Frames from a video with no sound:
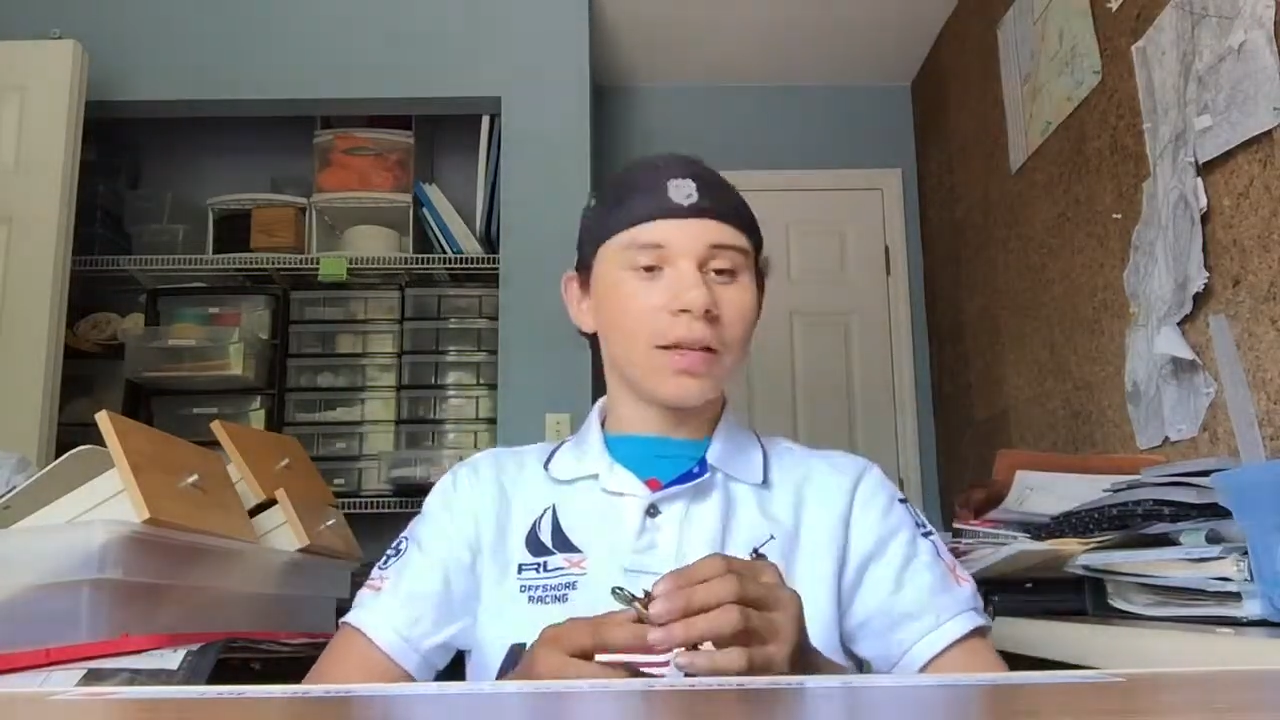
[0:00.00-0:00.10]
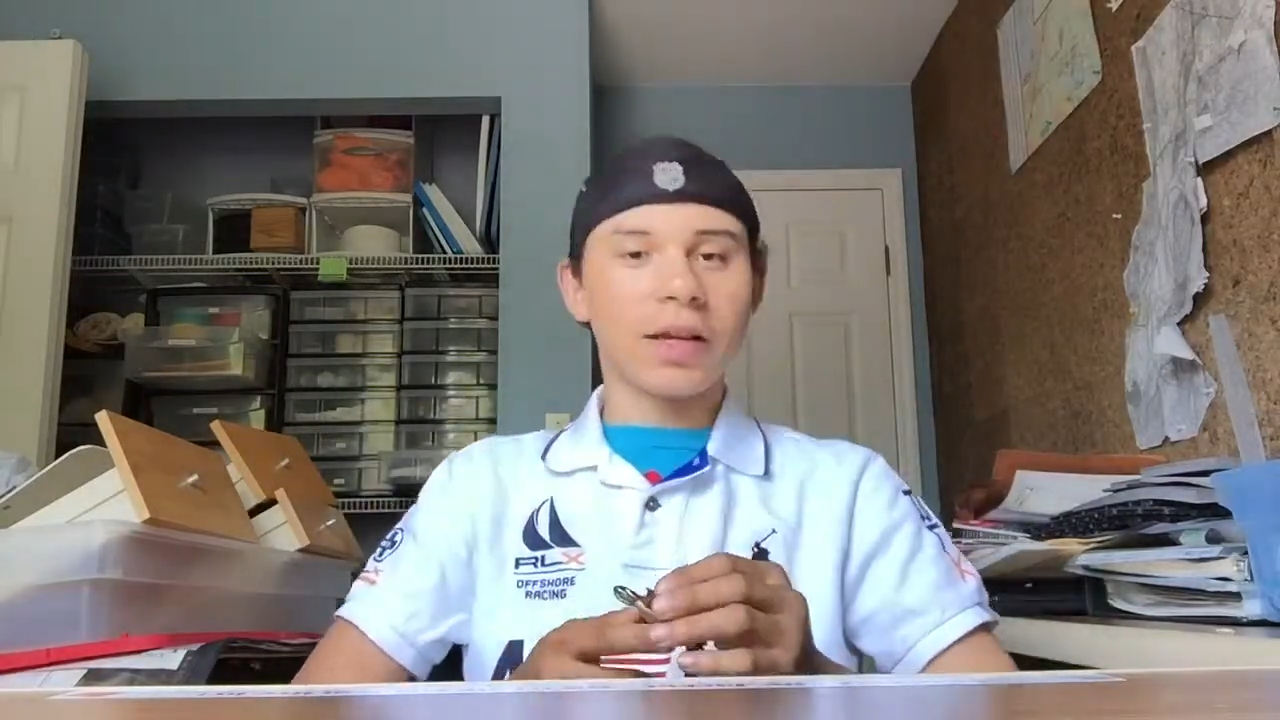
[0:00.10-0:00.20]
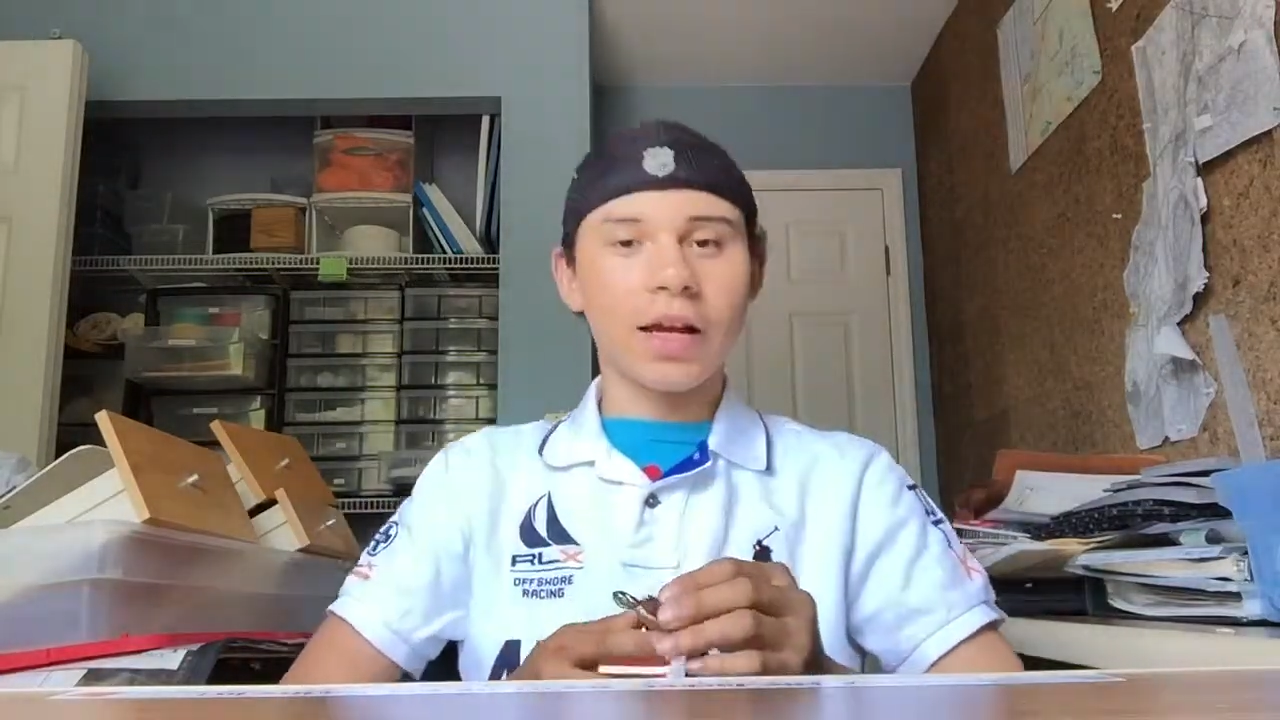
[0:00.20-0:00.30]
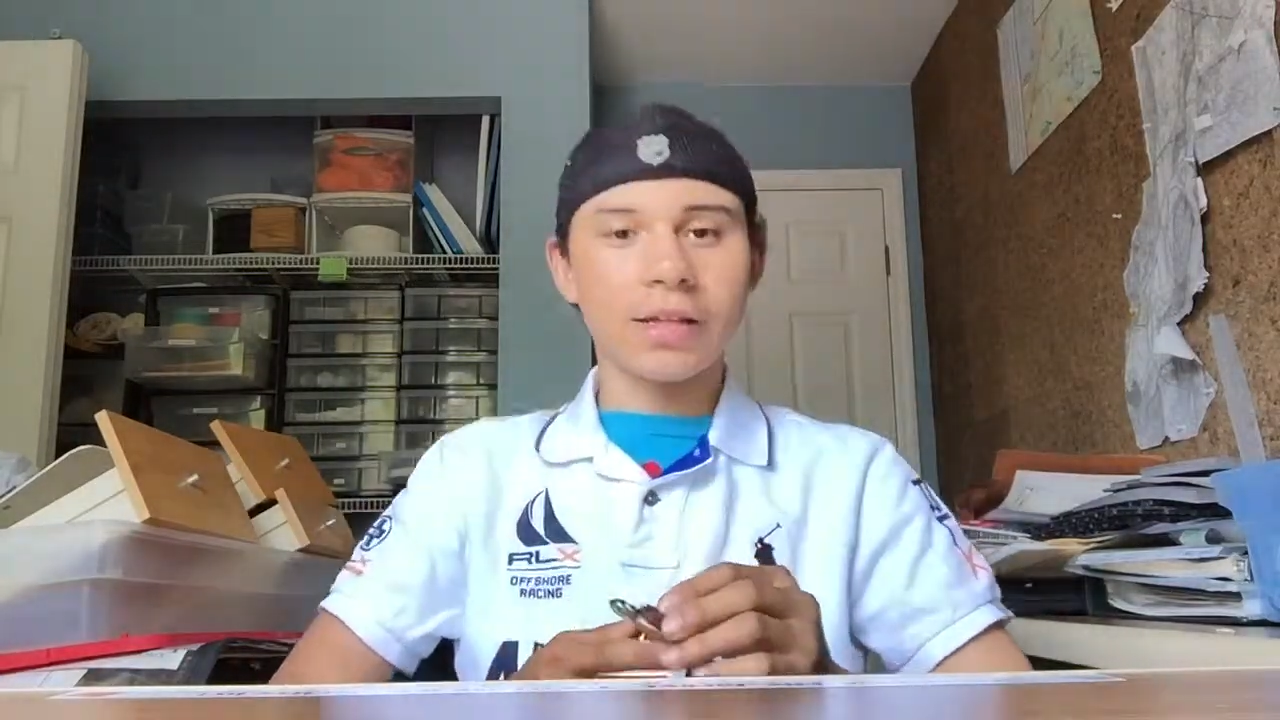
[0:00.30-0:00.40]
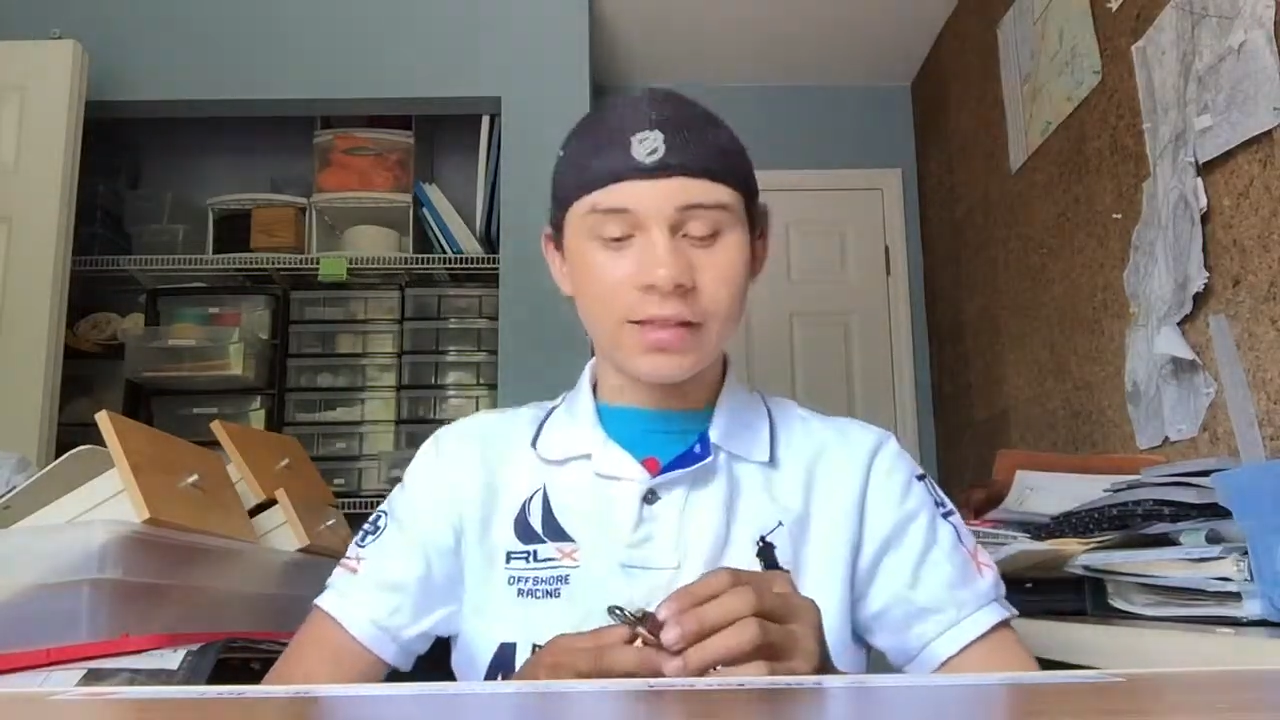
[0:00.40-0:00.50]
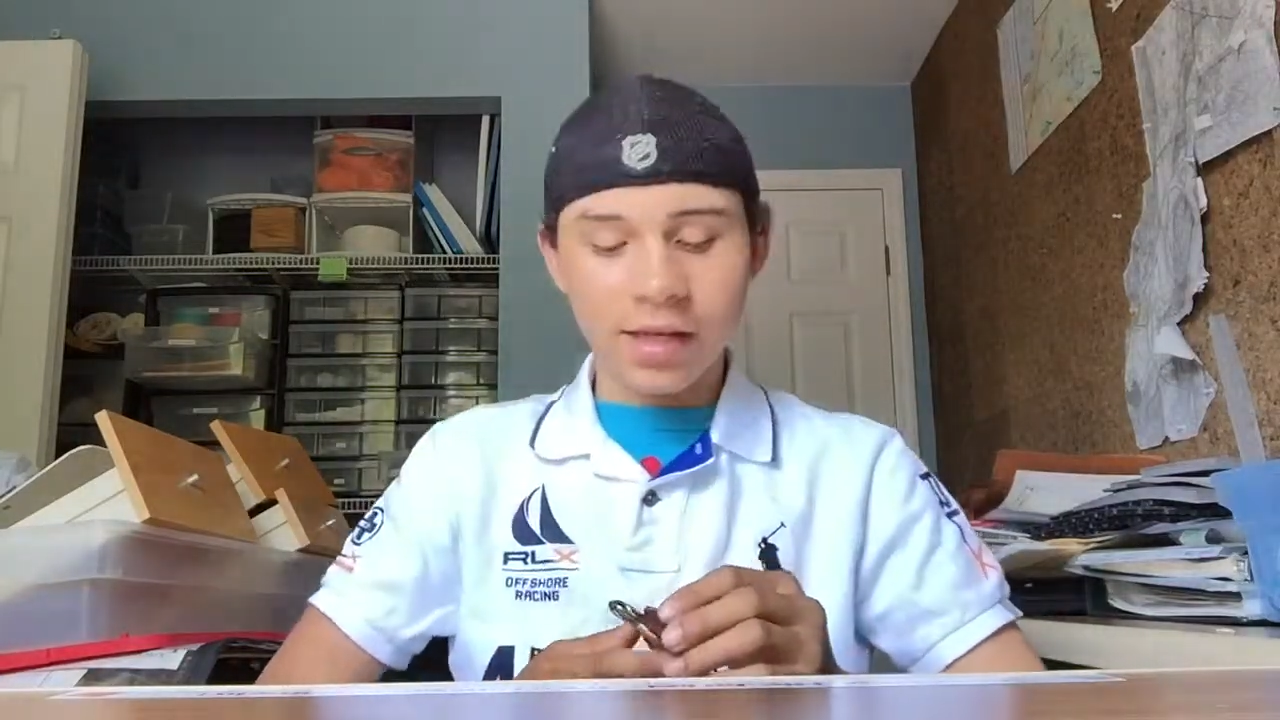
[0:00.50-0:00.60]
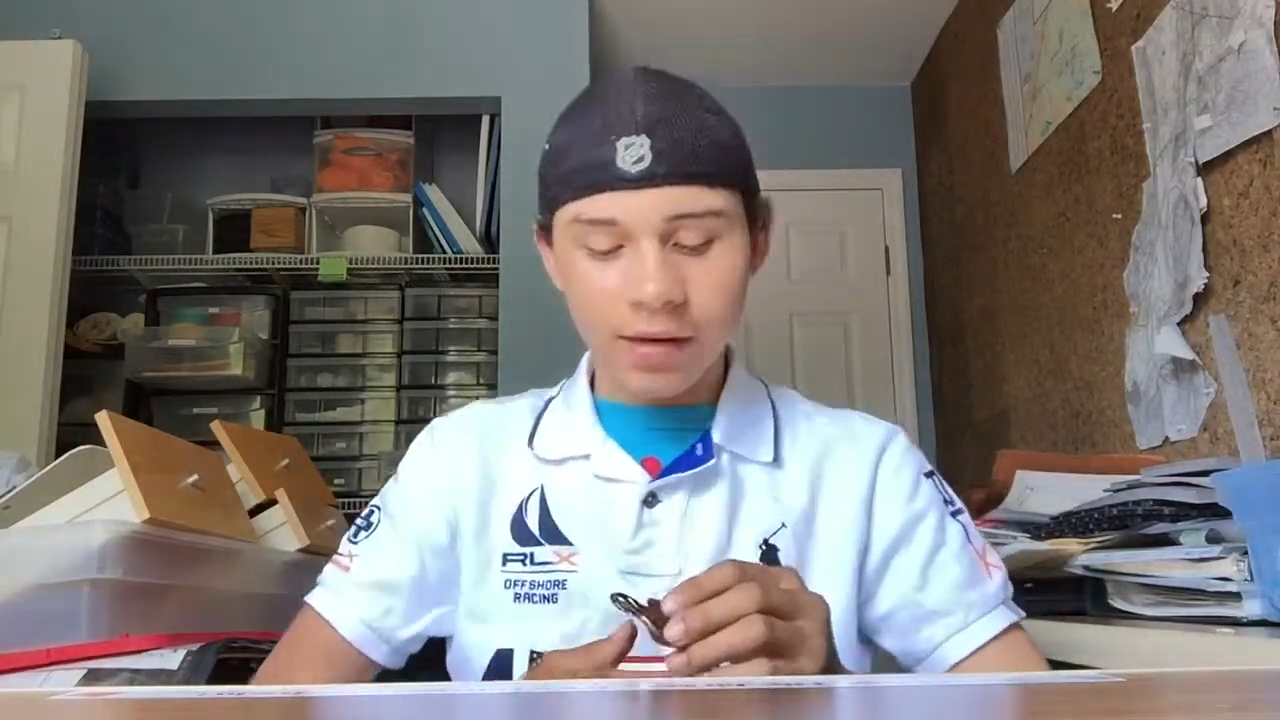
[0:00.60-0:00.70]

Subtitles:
like I had said